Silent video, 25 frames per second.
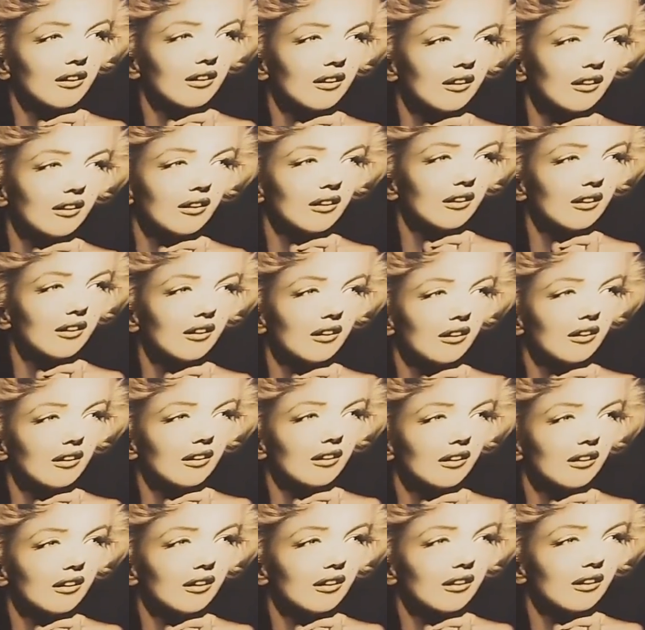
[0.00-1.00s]
I always
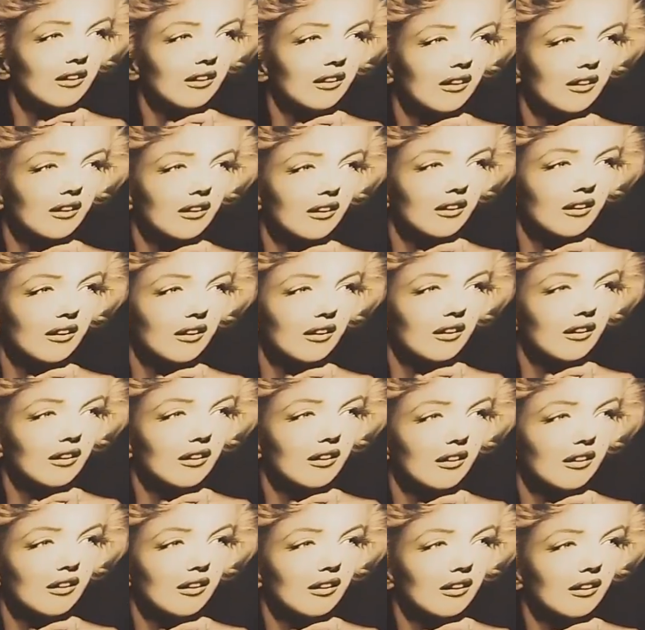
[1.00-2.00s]
sell uh,
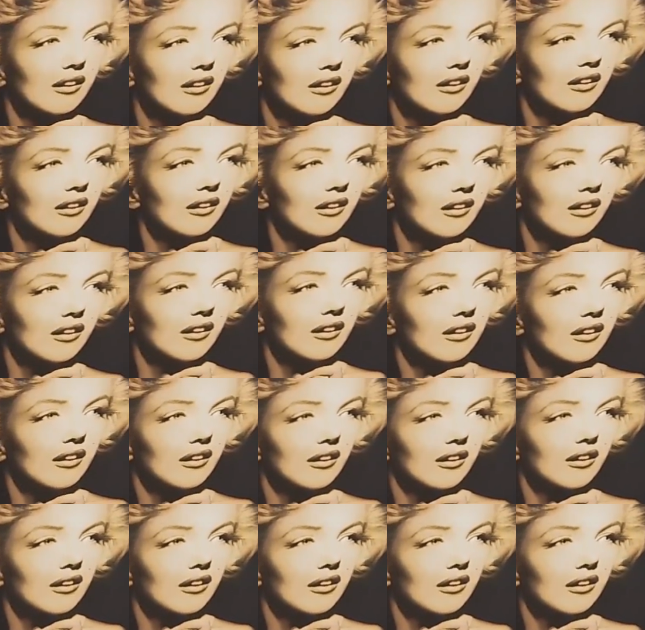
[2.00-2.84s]
pictures really, really good.